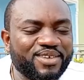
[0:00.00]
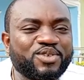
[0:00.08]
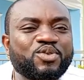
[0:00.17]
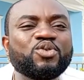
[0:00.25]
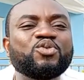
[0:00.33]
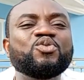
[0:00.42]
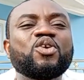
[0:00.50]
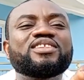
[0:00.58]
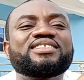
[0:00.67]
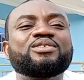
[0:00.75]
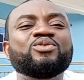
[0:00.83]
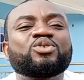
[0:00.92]
So do
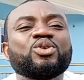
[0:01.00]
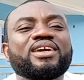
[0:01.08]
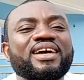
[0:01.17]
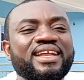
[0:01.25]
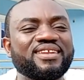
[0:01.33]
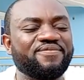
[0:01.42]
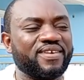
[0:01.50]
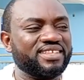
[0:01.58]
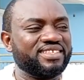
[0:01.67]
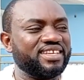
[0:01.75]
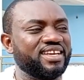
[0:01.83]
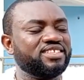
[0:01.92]
not take an
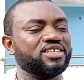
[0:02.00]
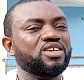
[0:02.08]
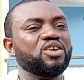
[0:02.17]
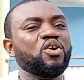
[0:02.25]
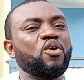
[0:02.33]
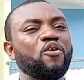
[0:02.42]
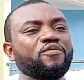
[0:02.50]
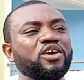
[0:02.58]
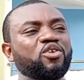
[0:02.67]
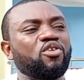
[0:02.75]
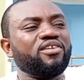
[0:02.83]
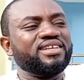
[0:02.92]
advantage of
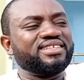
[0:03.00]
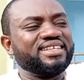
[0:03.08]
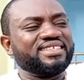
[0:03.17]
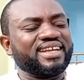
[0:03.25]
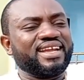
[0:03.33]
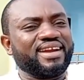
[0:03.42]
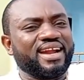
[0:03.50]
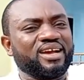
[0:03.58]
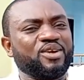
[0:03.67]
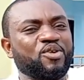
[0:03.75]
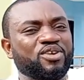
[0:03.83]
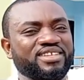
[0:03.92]
the current internal
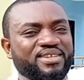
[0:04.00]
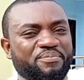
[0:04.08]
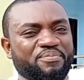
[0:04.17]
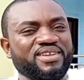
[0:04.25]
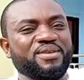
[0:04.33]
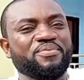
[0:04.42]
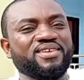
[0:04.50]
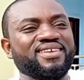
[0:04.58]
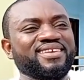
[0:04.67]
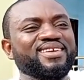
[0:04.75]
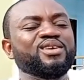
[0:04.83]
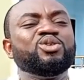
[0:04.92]
rancor in the
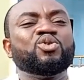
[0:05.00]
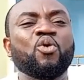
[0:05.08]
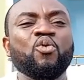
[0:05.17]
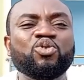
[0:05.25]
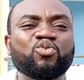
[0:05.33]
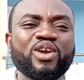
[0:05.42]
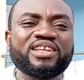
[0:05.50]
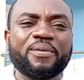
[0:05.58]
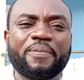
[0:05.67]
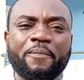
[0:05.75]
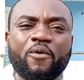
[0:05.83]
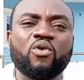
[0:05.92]
PDP to hoodwink
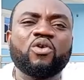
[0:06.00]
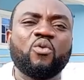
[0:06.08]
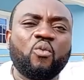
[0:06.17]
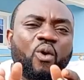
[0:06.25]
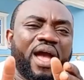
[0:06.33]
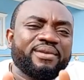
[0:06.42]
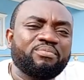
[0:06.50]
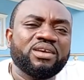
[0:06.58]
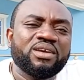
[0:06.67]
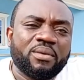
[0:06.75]
the people while